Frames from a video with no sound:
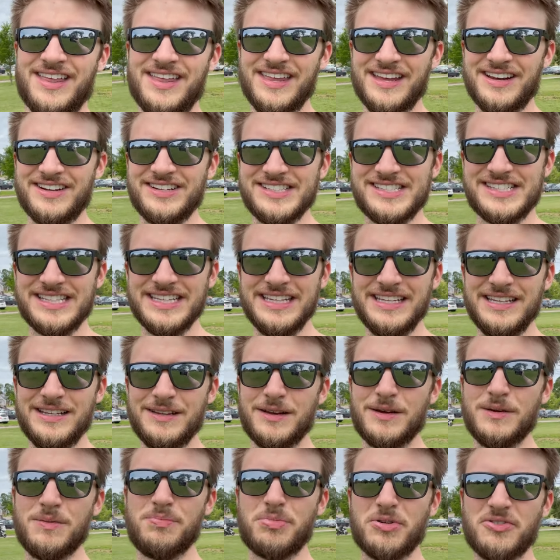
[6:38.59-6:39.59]
There's the
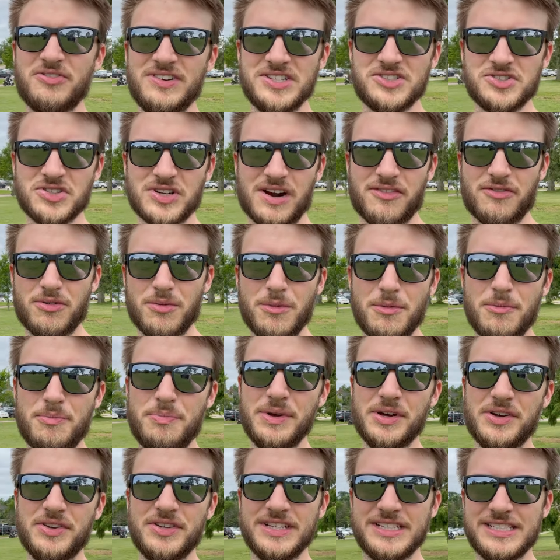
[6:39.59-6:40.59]
provincial government
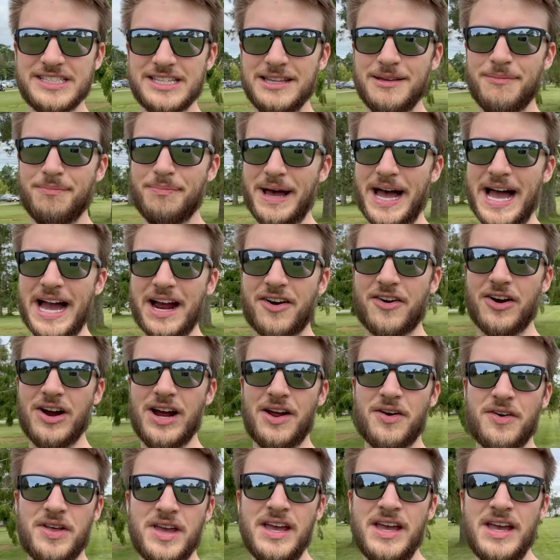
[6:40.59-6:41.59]
buildings in the
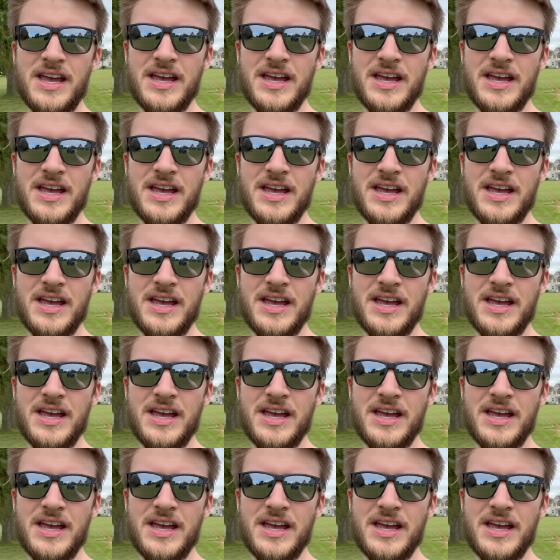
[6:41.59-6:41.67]
background.